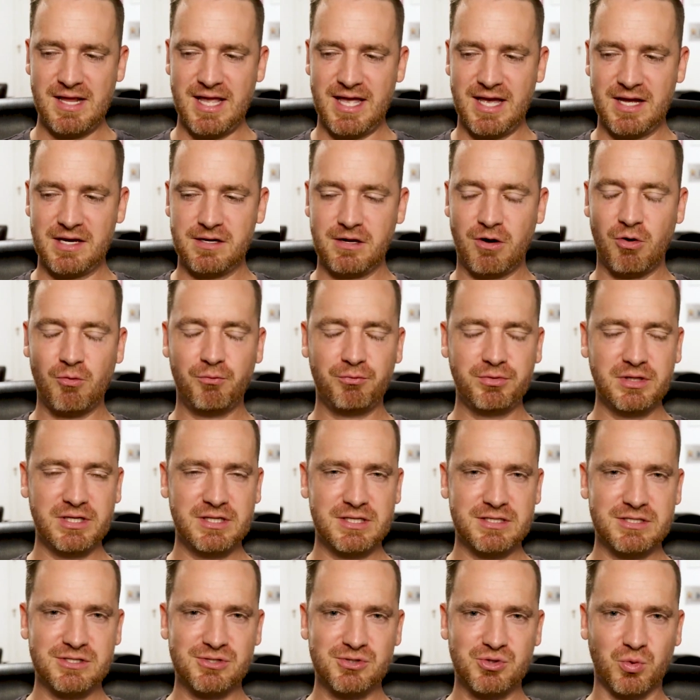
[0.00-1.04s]
And hopefully,
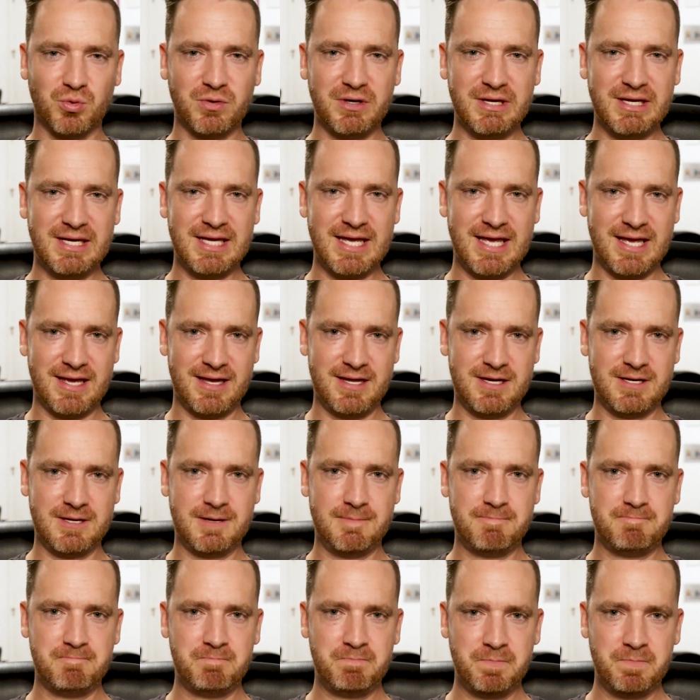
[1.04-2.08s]
this story can